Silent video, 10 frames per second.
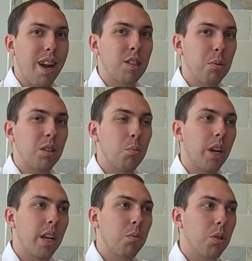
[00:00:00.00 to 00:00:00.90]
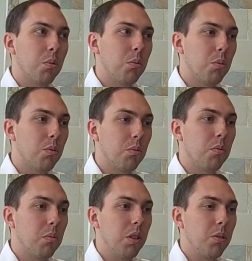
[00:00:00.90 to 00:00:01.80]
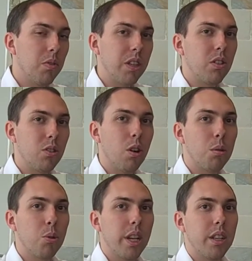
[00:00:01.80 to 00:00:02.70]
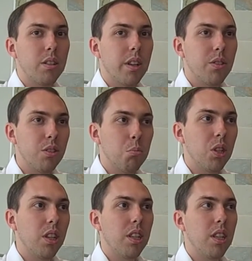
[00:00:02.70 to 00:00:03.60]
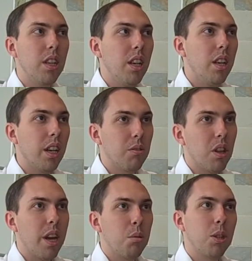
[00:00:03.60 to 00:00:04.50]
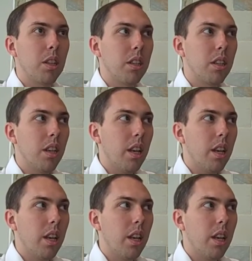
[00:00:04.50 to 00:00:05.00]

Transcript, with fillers: Rackspace brand, which was you know a very strong brand around stability and reliability.